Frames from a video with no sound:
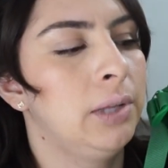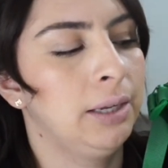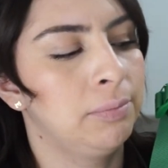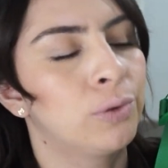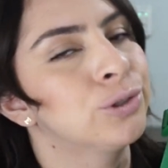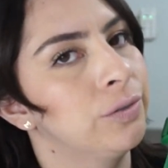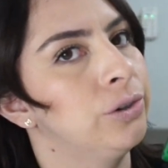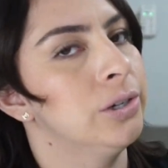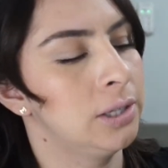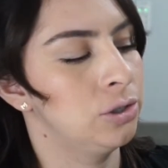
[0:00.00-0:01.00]
like most of
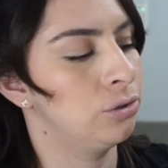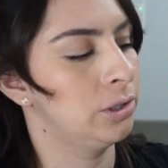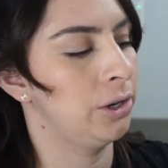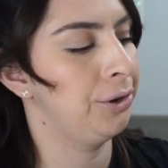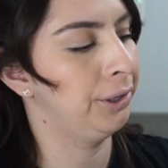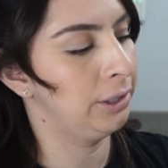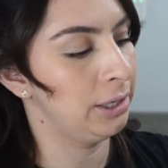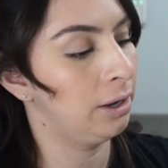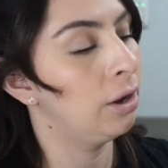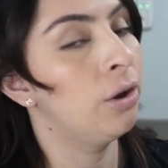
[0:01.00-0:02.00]
your essentials that you're gonna
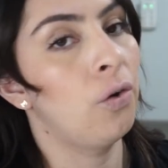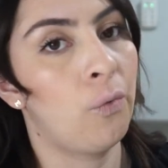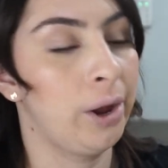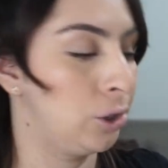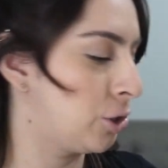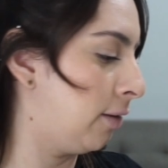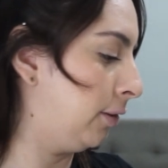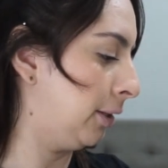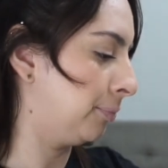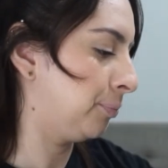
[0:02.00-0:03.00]
need while you're traveling.